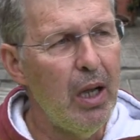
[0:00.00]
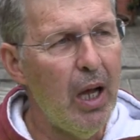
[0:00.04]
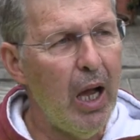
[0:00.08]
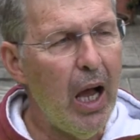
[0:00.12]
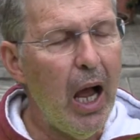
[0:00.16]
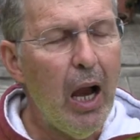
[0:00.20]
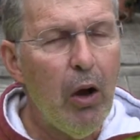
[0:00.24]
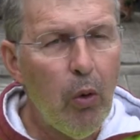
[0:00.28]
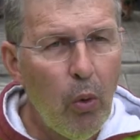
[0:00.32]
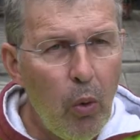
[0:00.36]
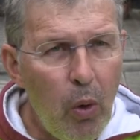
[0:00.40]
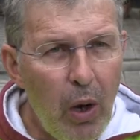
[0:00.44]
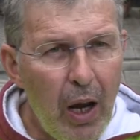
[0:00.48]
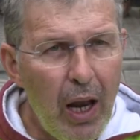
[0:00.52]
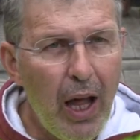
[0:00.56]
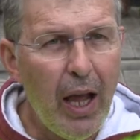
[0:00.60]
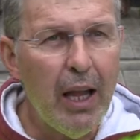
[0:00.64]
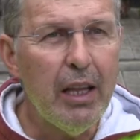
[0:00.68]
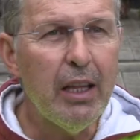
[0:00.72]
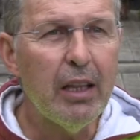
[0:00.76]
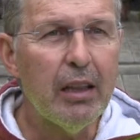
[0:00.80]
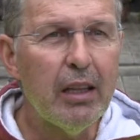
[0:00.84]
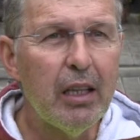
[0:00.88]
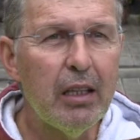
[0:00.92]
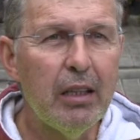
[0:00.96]
I would
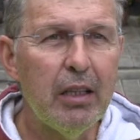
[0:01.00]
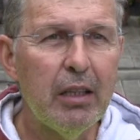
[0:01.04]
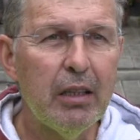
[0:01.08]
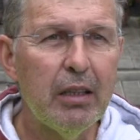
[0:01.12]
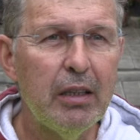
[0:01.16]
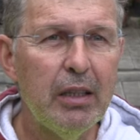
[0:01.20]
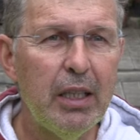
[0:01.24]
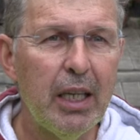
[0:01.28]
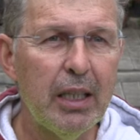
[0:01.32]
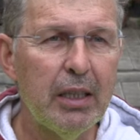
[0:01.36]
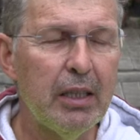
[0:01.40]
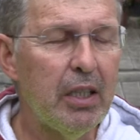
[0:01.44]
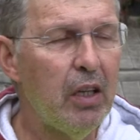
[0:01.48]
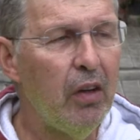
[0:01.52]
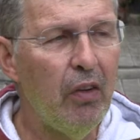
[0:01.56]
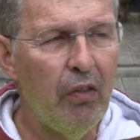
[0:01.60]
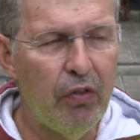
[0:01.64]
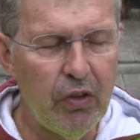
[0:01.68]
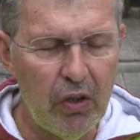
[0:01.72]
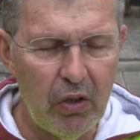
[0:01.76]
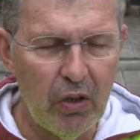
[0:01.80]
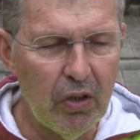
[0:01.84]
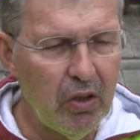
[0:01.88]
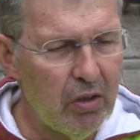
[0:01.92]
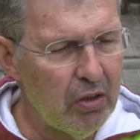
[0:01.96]
like that,
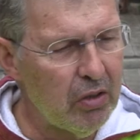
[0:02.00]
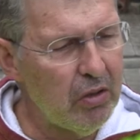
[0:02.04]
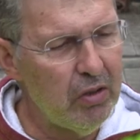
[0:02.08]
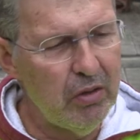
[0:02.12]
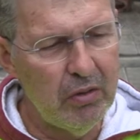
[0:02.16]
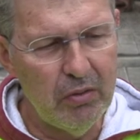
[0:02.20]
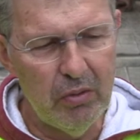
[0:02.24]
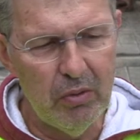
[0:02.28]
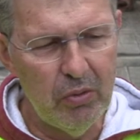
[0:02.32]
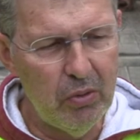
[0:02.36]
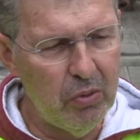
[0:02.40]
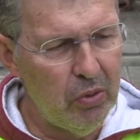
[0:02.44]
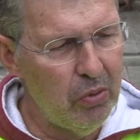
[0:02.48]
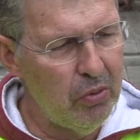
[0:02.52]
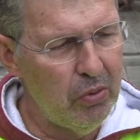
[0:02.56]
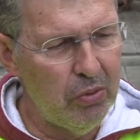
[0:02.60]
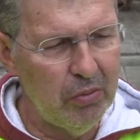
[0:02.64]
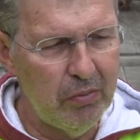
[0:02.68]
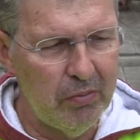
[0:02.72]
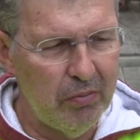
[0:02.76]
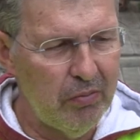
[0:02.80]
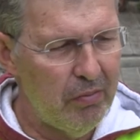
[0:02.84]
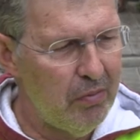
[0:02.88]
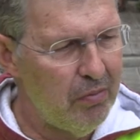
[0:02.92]
of course, to